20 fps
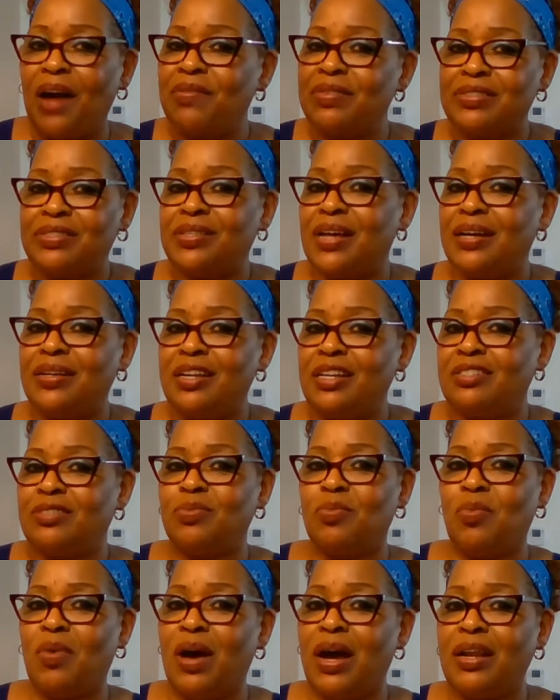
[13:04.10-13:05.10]
of a sudden, this
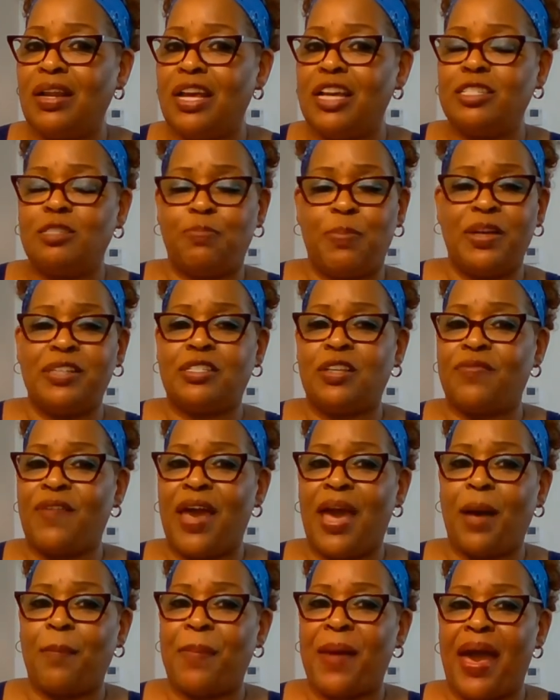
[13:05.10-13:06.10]
one expensive
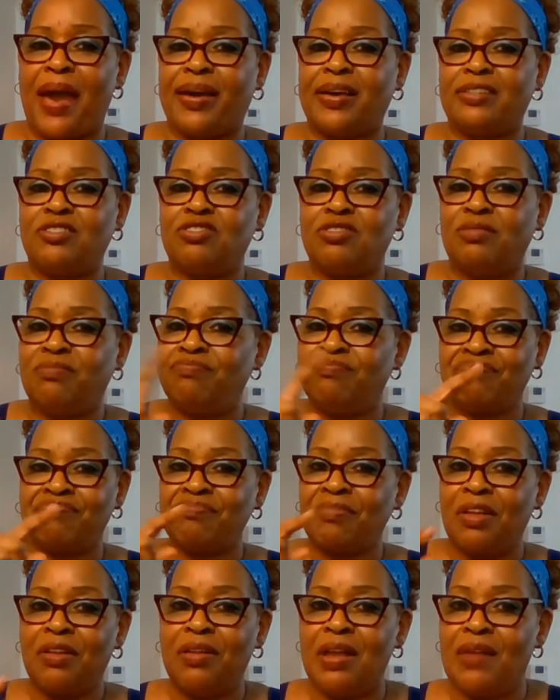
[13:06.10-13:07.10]
hair package
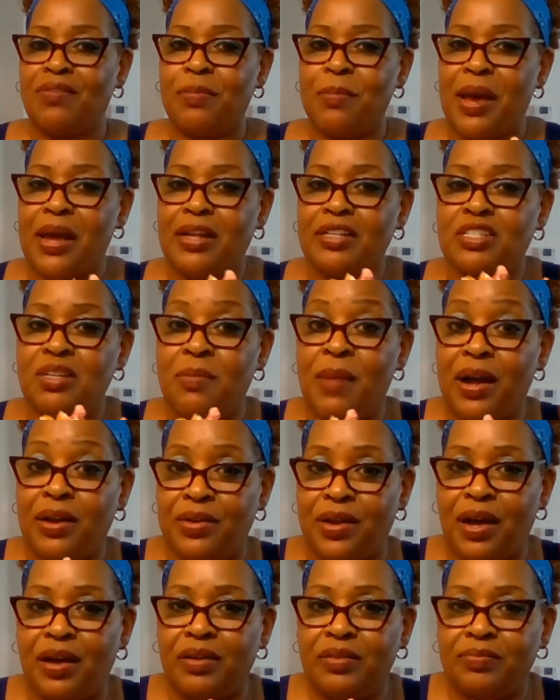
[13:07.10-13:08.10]
never made it to my
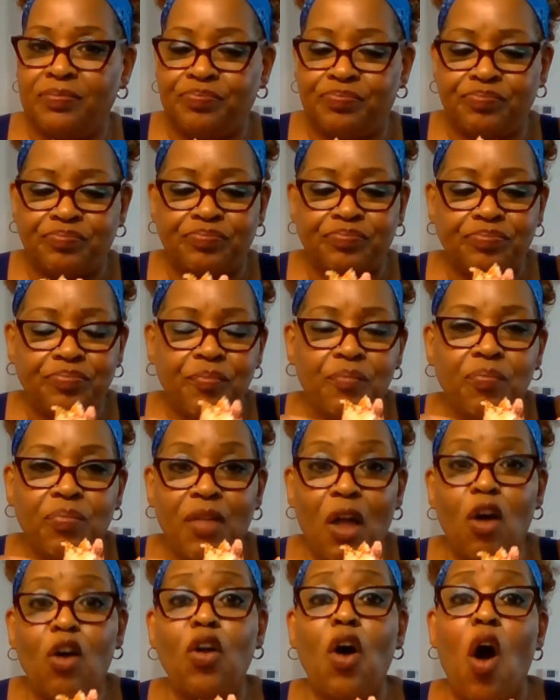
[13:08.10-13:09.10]
door.
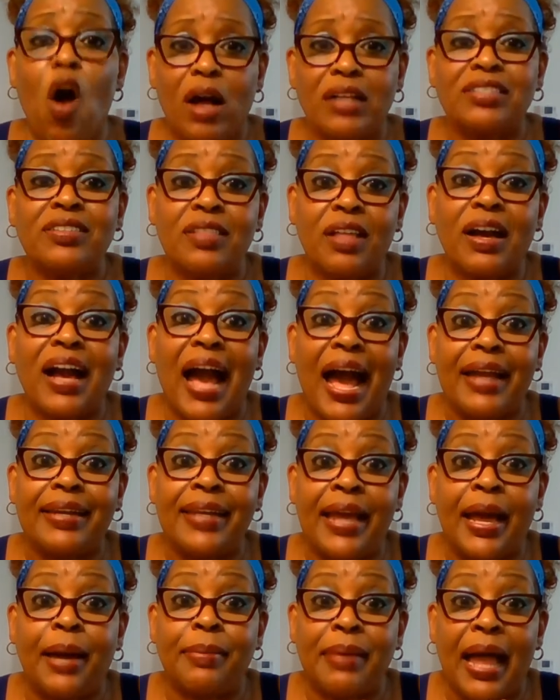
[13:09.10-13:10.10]
Or to the
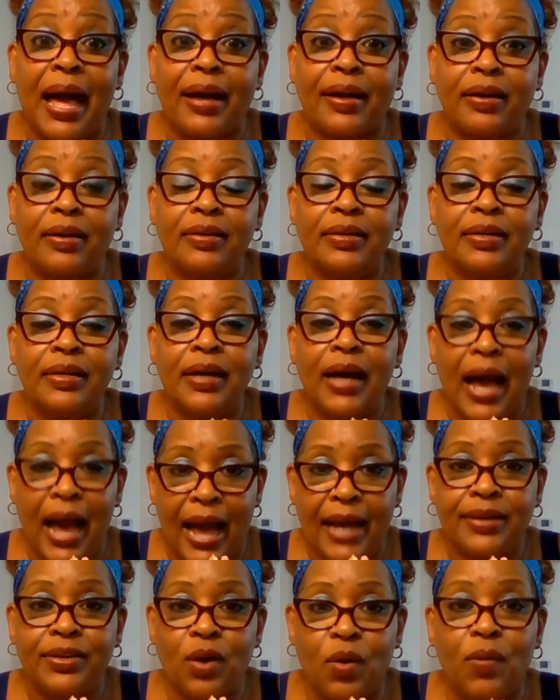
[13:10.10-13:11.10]
goddamn locker. I
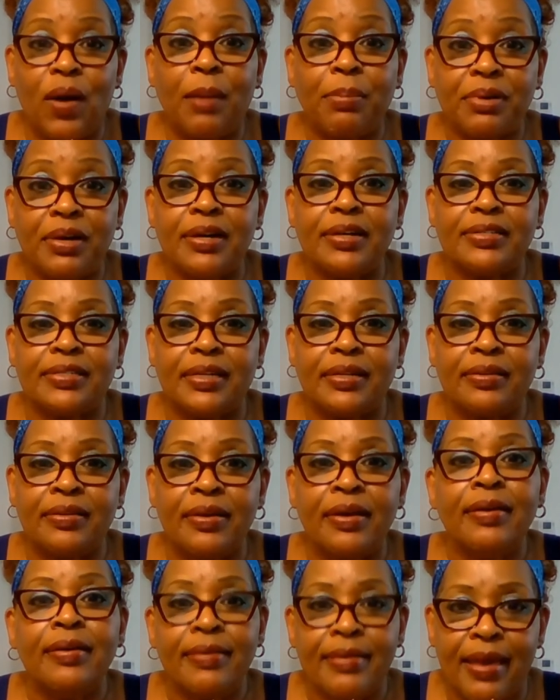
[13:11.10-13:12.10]
know I'm cussing.
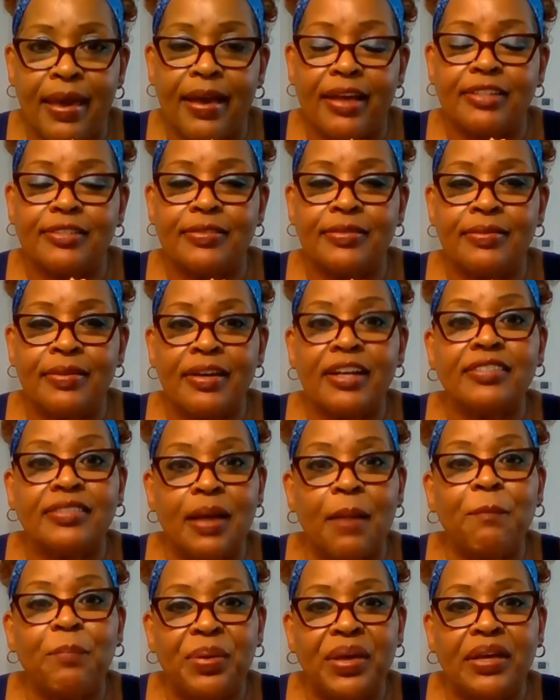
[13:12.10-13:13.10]
Yes, because
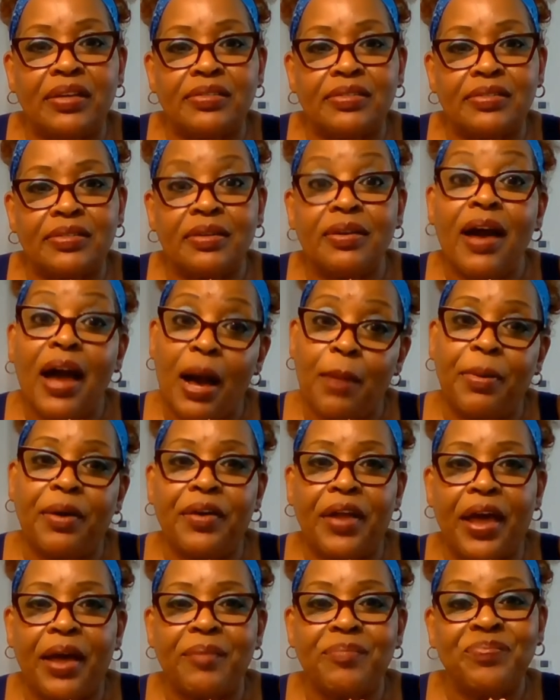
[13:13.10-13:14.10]
I'm pissed. How about
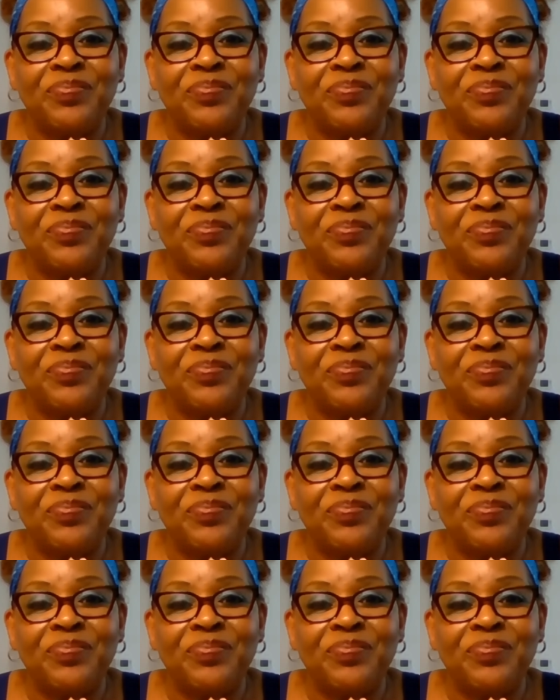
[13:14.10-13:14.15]
that?